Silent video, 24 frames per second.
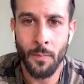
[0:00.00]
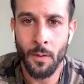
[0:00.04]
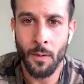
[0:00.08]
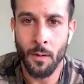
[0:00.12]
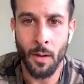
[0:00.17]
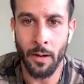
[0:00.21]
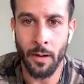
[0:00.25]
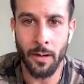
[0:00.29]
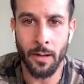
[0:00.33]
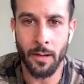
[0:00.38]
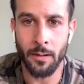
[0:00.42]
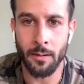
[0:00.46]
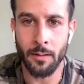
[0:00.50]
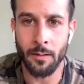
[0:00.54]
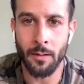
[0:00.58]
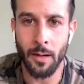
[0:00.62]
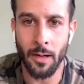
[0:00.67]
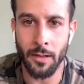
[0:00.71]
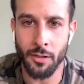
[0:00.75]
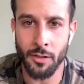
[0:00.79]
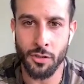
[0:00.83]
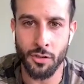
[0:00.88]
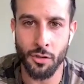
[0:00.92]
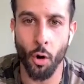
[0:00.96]
I didn't.
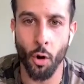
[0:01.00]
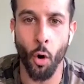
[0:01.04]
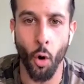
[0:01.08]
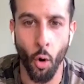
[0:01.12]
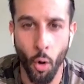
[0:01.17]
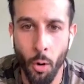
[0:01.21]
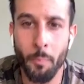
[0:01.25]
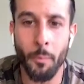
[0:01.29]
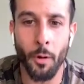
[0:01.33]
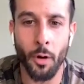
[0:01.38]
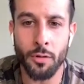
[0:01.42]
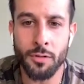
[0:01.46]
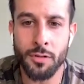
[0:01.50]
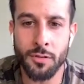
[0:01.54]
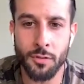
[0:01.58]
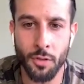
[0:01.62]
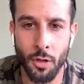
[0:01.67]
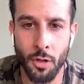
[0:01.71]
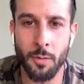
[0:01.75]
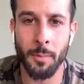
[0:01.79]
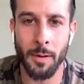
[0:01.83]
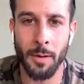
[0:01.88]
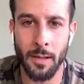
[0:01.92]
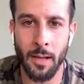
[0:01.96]
I just almost
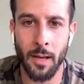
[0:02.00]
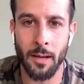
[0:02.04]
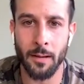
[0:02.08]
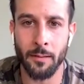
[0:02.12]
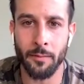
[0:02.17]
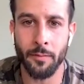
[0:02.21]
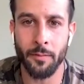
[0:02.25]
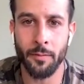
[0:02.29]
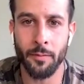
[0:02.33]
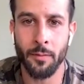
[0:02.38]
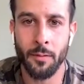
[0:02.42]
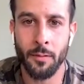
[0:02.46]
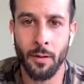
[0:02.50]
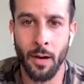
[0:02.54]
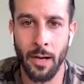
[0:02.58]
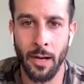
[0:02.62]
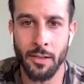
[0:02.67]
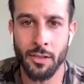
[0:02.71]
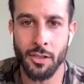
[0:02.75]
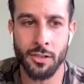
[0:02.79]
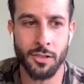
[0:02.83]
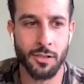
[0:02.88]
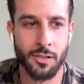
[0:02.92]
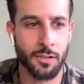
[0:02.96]
took my life.
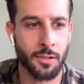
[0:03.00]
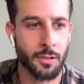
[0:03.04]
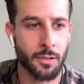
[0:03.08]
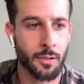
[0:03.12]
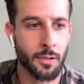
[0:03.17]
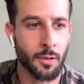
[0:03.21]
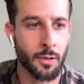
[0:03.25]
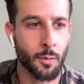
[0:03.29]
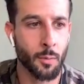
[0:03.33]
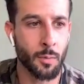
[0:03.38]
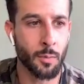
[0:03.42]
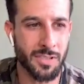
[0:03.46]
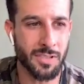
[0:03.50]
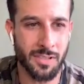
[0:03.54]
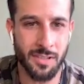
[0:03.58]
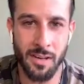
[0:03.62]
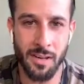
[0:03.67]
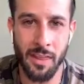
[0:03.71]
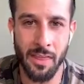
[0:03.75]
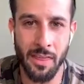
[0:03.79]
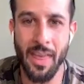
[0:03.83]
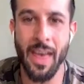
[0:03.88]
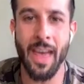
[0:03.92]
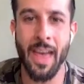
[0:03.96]
I just was
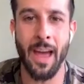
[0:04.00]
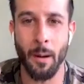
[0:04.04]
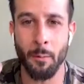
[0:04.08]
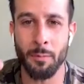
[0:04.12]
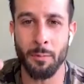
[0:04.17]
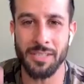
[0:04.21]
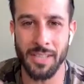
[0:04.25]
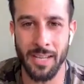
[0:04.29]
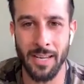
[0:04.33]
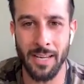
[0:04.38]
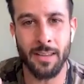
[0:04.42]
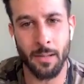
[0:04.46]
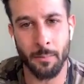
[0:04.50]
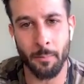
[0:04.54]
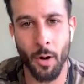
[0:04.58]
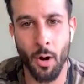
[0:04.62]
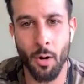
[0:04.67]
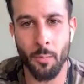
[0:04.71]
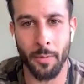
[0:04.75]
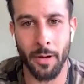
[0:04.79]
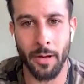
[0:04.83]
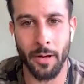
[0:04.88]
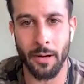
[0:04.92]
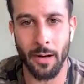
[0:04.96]
th- I was in the
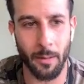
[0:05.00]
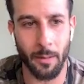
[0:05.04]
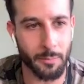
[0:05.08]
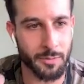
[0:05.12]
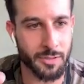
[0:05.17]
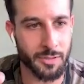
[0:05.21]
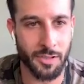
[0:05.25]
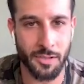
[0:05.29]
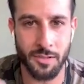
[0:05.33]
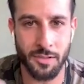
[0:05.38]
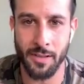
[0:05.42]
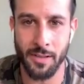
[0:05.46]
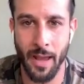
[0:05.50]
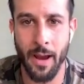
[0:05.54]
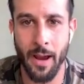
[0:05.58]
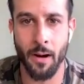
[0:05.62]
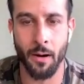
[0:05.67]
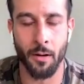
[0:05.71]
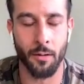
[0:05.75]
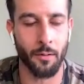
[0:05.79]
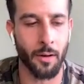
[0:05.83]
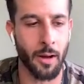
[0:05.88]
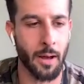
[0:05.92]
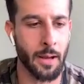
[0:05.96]
moment. I was just
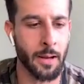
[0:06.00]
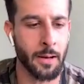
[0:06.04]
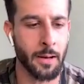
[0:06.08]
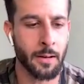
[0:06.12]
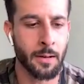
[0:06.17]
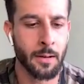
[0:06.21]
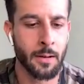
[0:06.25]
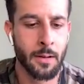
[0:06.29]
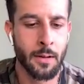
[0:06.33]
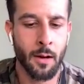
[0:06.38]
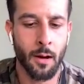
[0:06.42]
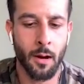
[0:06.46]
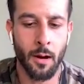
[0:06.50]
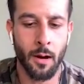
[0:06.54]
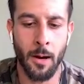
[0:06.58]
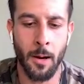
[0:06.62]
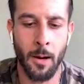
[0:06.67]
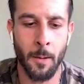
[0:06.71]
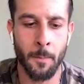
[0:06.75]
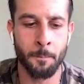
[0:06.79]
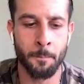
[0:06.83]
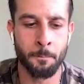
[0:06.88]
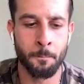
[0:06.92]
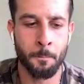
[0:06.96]
there, right?
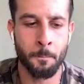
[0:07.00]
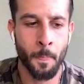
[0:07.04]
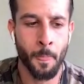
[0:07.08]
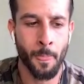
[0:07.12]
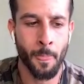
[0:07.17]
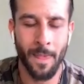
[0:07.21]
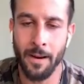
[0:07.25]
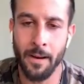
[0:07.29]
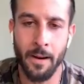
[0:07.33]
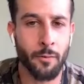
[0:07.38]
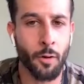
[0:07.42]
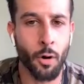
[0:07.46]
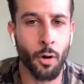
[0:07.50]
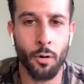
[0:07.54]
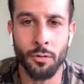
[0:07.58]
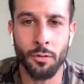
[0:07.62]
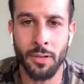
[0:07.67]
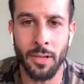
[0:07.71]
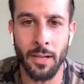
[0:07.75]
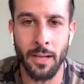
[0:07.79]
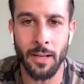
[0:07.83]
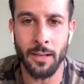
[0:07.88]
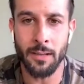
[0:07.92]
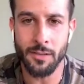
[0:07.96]
Um, I never
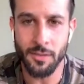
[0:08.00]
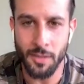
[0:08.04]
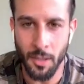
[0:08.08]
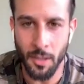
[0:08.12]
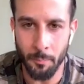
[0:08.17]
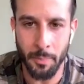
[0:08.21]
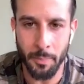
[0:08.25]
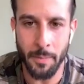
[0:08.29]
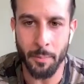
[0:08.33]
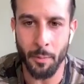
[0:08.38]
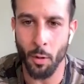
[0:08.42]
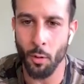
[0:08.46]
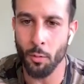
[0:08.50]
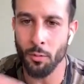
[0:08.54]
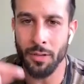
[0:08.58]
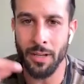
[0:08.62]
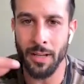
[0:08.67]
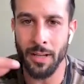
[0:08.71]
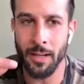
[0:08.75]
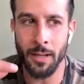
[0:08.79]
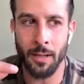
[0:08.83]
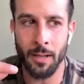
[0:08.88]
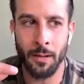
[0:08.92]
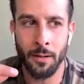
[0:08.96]
OD'd. Some people
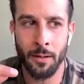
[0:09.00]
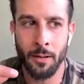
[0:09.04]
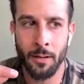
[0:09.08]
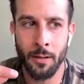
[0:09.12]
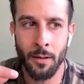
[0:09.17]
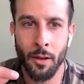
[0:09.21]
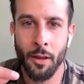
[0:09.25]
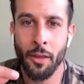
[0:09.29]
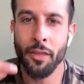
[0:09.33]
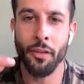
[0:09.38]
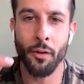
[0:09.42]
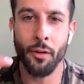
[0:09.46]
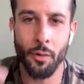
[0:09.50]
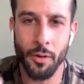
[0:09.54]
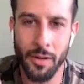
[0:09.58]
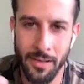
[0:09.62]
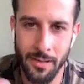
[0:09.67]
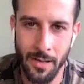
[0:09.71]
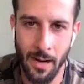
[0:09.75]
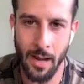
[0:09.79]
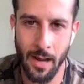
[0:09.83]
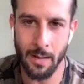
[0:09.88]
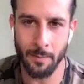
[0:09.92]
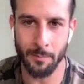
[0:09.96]
OD 30
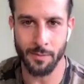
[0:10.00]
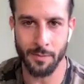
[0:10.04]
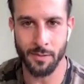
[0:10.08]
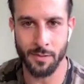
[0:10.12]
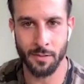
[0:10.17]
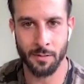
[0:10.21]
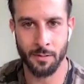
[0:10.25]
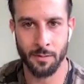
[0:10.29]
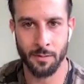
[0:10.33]
times.